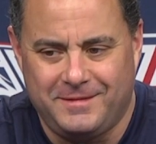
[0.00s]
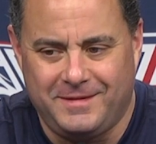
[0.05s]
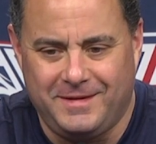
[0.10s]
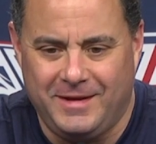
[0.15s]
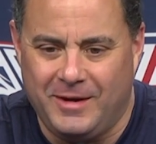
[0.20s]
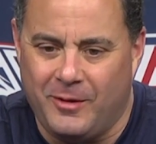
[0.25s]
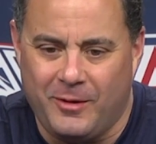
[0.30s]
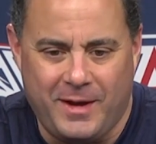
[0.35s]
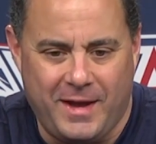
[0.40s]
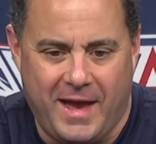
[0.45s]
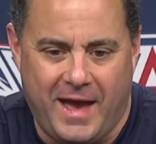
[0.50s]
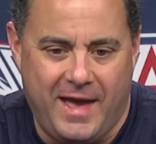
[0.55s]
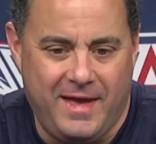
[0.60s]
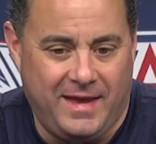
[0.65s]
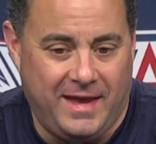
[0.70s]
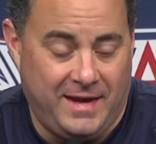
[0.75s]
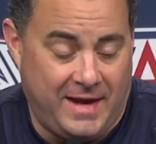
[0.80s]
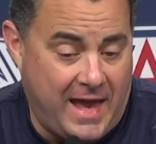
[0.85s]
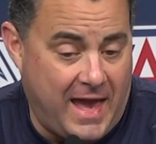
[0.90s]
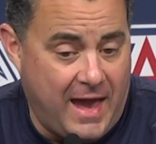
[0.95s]
you know,
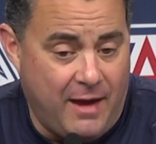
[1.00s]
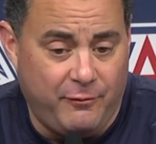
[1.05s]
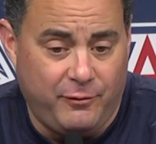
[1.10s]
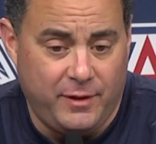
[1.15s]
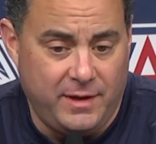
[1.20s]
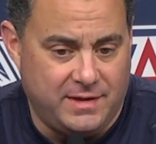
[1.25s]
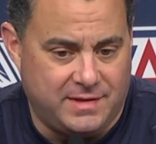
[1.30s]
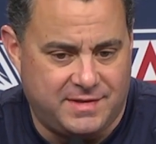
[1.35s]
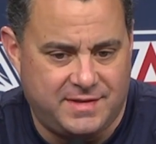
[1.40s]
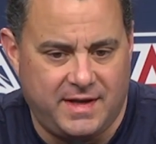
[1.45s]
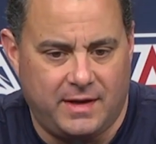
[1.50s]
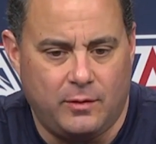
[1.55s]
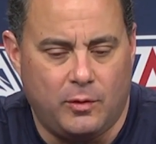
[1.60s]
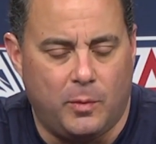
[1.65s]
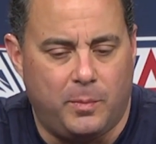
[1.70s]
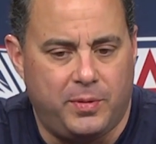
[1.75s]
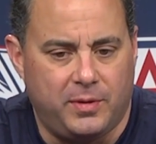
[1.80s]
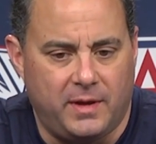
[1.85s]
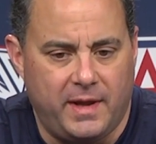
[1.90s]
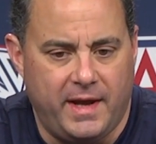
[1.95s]
and every
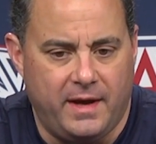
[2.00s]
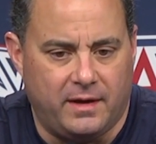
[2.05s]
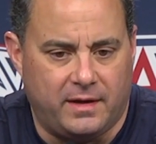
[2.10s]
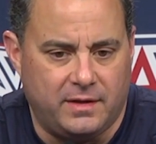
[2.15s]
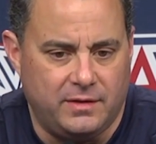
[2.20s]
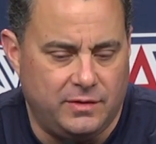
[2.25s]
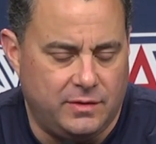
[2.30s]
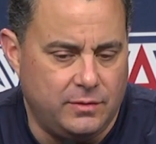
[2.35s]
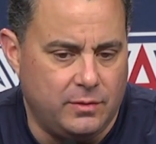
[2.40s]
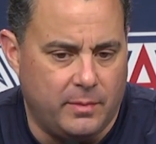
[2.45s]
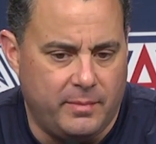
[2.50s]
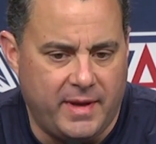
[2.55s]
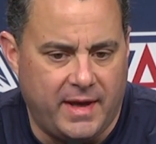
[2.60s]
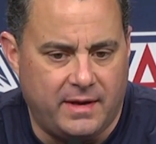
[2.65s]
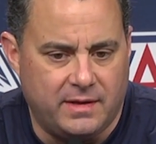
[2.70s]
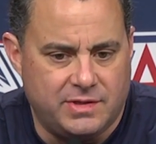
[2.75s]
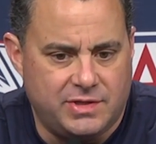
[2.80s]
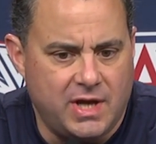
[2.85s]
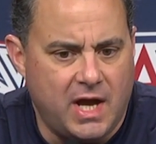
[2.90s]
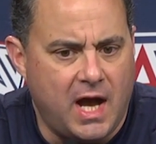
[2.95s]
single player can do a
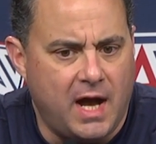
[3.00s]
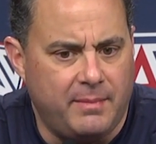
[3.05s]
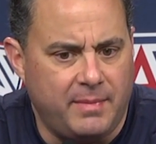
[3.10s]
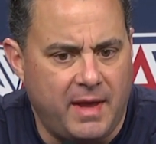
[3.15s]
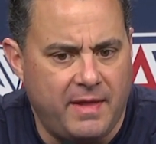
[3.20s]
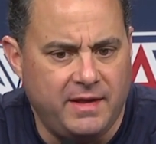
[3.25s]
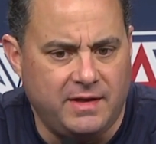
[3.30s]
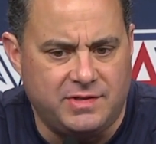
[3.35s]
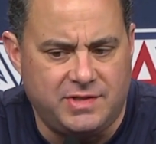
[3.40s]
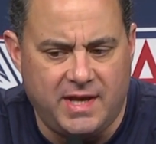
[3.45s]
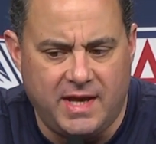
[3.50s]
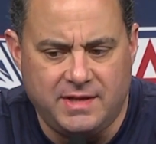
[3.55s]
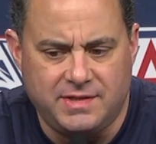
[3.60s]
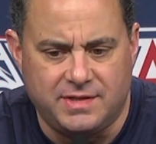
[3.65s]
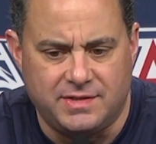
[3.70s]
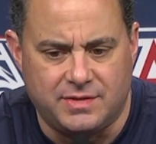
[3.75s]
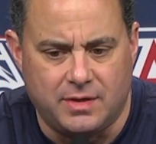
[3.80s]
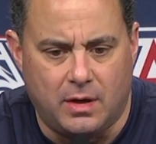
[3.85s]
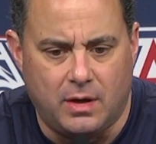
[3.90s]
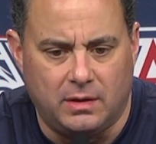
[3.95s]
better job. I think
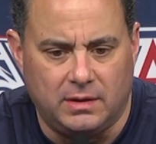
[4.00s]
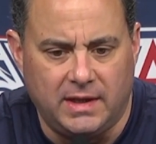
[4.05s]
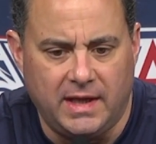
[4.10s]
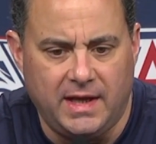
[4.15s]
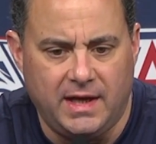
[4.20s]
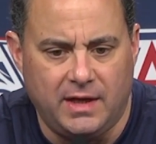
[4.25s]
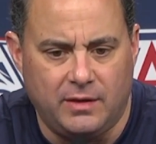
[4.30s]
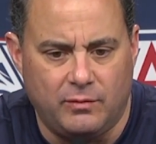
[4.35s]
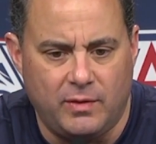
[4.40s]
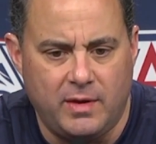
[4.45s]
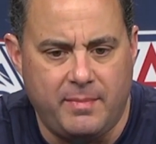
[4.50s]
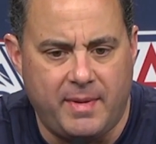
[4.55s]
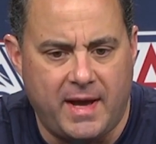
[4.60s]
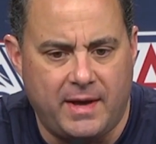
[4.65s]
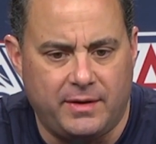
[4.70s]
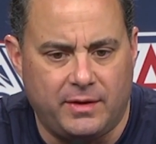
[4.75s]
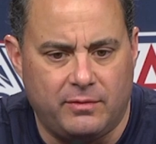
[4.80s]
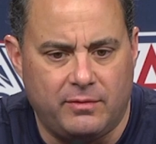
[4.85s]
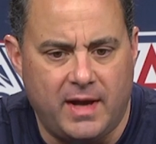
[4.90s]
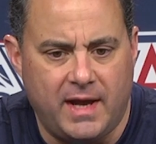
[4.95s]
Chase is our leading
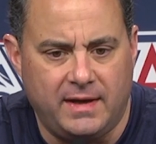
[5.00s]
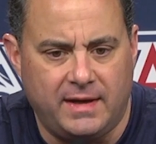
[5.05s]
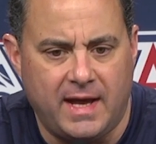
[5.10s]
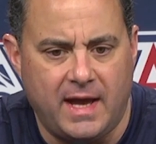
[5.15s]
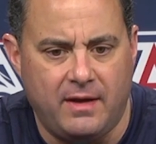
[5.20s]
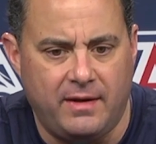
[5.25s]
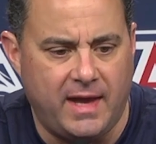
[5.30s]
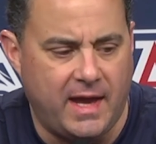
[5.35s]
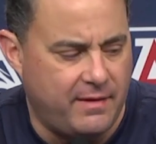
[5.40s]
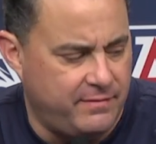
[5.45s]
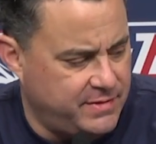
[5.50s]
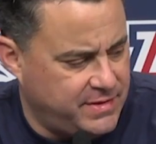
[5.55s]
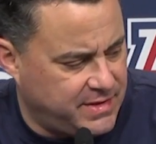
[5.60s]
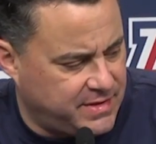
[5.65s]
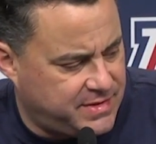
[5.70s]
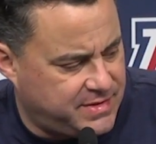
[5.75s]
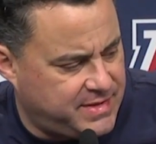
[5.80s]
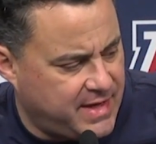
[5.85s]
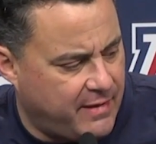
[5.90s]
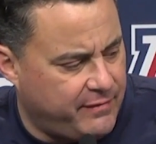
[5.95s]
rebounder right now. He
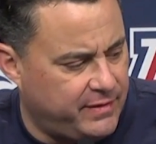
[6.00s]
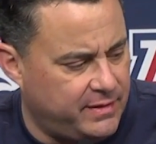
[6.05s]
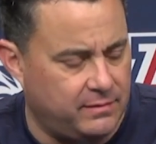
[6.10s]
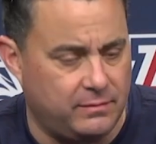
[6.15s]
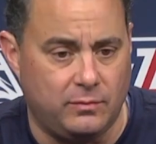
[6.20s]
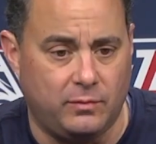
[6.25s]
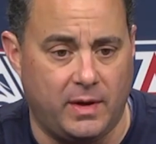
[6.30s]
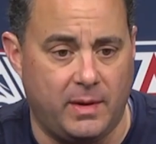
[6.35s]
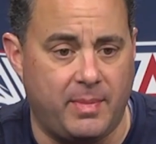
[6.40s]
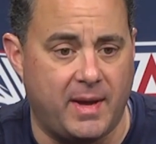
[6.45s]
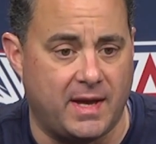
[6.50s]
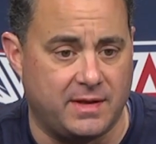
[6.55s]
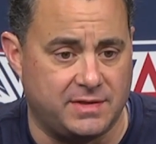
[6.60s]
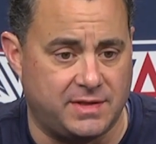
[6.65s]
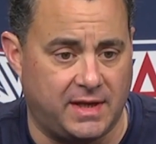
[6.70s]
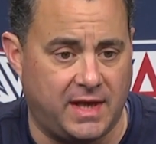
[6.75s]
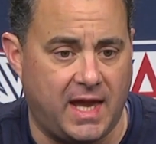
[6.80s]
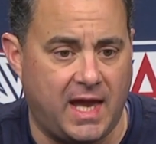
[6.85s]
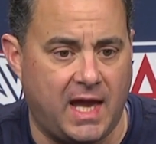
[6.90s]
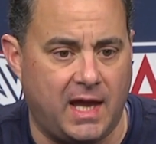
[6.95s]
averages seven rebounds
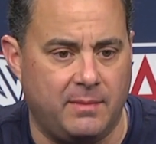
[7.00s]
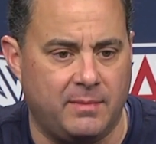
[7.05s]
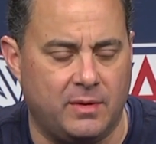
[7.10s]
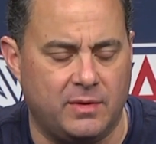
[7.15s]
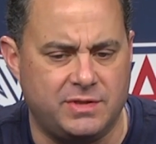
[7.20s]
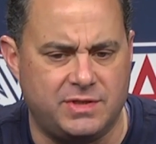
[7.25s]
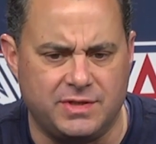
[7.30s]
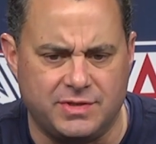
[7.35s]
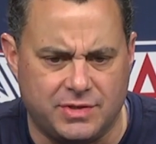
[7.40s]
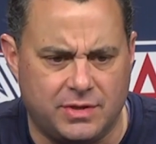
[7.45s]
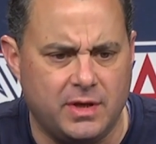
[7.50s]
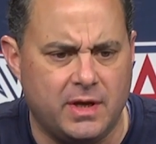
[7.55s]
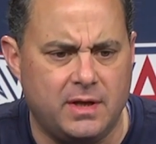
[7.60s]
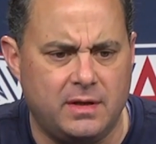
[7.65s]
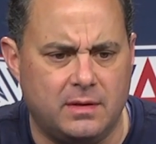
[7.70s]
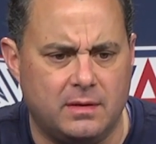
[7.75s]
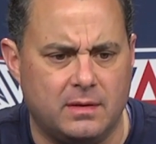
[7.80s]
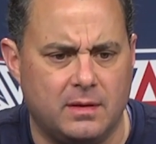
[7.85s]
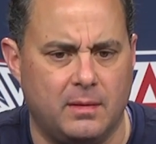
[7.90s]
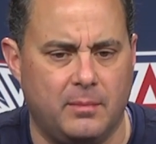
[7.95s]
a game, which is
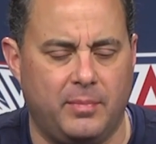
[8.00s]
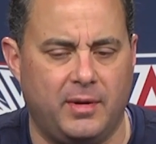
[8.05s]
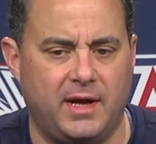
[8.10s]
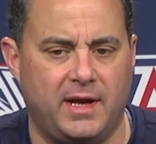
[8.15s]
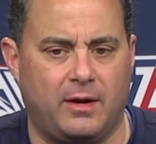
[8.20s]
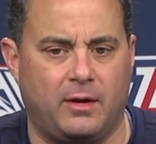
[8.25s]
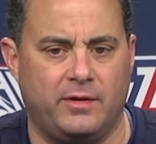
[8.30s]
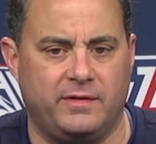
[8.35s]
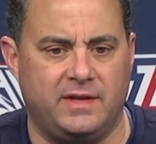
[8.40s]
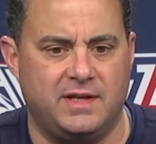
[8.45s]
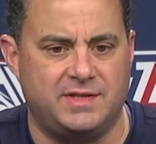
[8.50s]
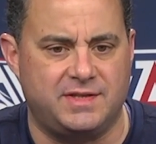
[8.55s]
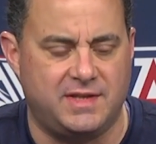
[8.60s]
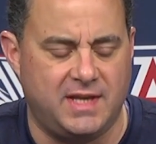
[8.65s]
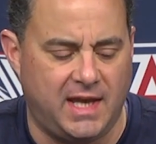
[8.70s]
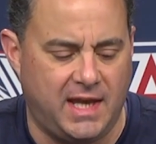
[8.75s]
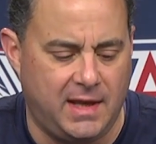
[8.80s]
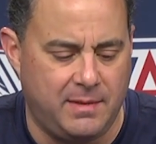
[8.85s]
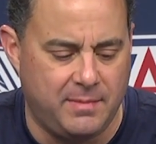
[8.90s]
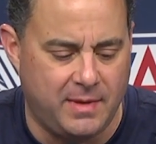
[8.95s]
good. But on this
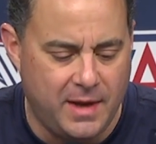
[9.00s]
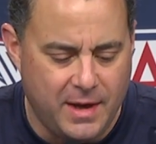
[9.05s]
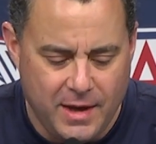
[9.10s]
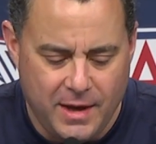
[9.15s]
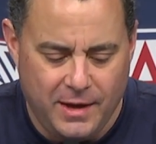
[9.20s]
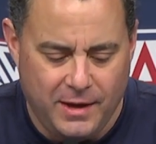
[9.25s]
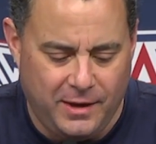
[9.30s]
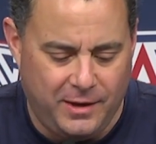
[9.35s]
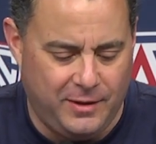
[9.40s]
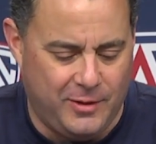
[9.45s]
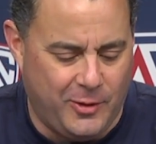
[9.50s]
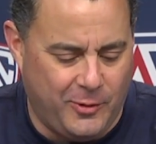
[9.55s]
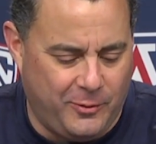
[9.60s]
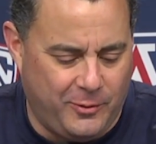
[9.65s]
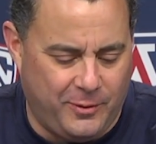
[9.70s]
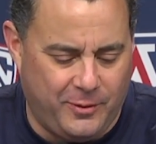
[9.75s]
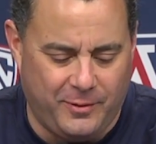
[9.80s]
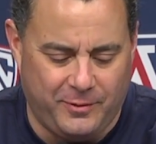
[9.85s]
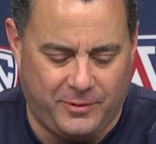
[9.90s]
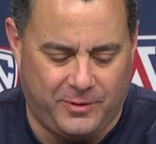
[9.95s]
team, you
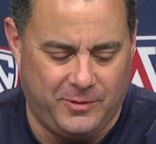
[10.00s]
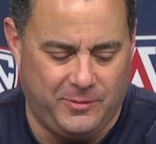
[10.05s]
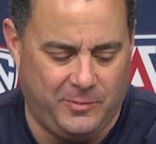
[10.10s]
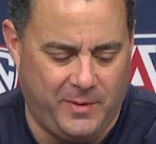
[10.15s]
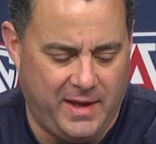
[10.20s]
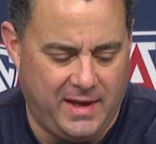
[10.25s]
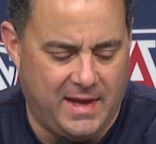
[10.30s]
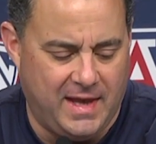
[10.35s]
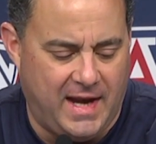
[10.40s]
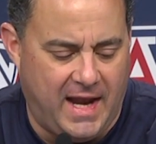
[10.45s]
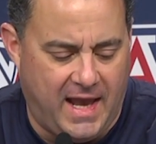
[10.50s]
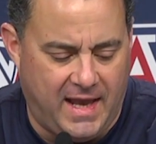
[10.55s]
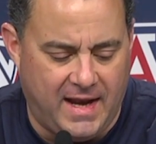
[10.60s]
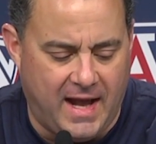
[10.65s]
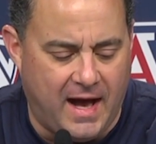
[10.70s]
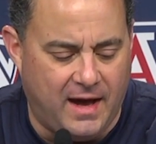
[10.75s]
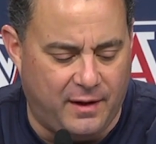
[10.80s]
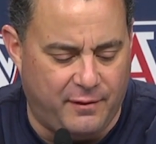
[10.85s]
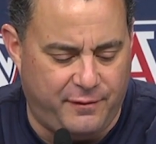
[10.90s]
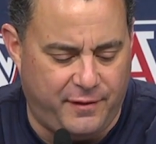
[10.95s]
know, uh, could we get eight
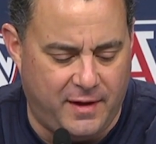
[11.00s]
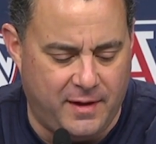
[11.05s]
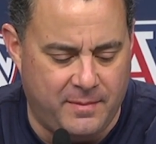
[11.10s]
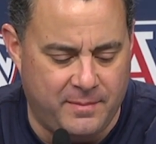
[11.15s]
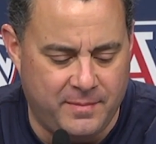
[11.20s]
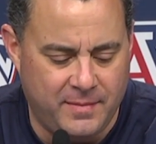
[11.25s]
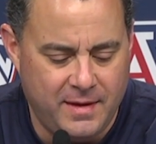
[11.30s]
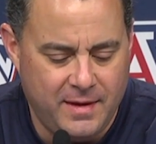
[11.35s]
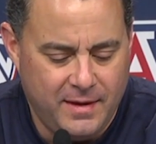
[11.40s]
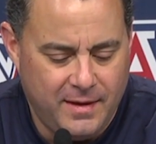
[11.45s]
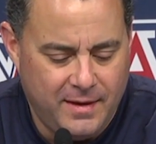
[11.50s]
out of him?